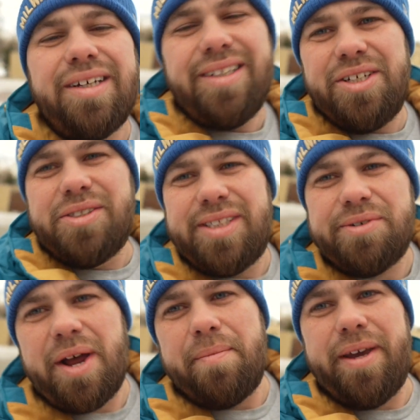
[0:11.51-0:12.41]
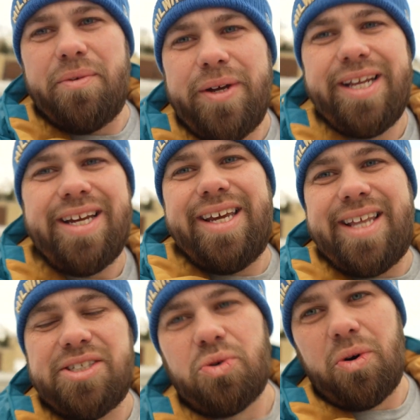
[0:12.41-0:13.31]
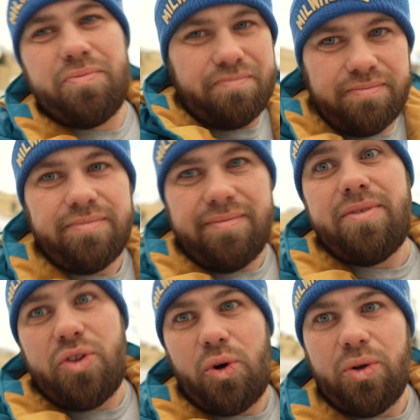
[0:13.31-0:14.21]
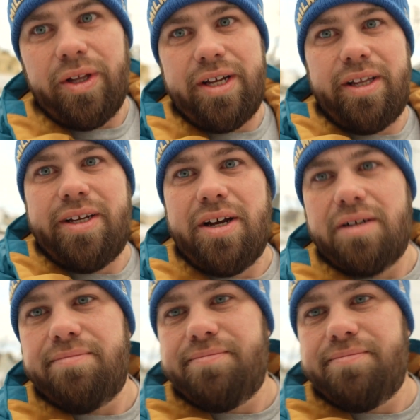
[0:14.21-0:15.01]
You'll see what I mean. We need to get that store thoroughly cleaned up.